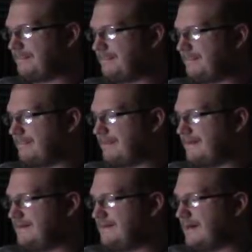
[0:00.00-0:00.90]

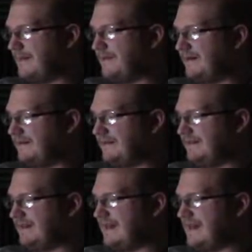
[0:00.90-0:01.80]
fucking.
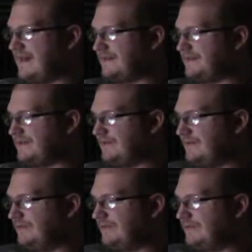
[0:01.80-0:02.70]
Apparently, it had
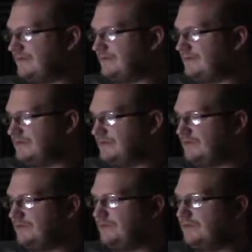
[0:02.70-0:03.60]
to
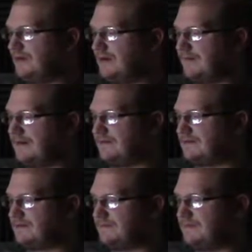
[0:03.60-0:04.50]
do
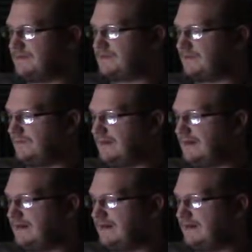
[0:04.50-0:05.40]
about Mister
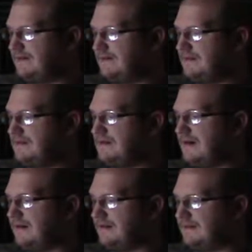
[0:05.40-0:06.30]
Way
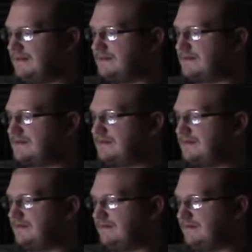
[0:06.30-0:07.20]
against
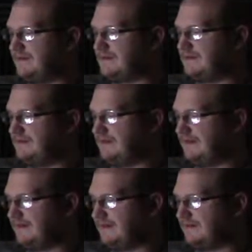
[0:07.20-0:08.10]
this
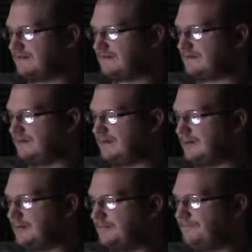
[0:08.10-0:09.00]
idiot.
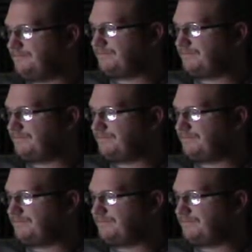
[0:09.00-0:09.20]
Um,